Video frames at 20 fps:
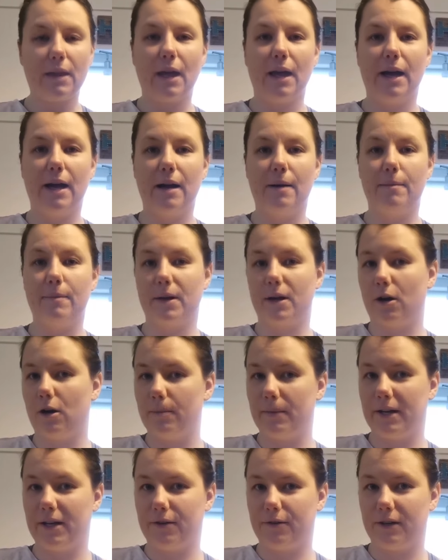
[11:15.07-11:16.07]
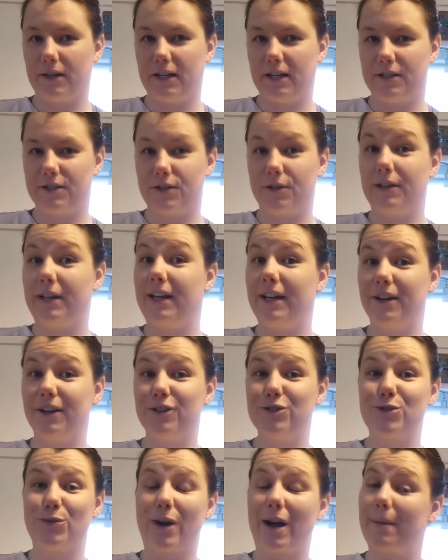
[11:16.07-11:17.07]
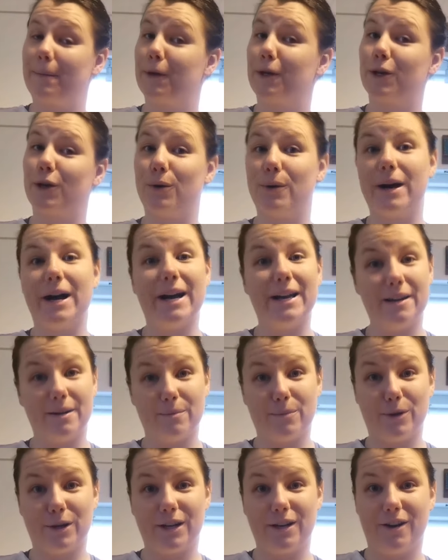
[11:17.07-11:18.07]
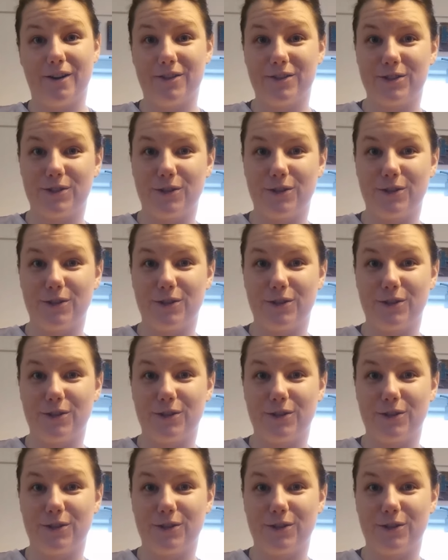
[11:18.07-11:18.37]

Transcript: But all my ingredients are here, so I'm going to go ahead and put it on the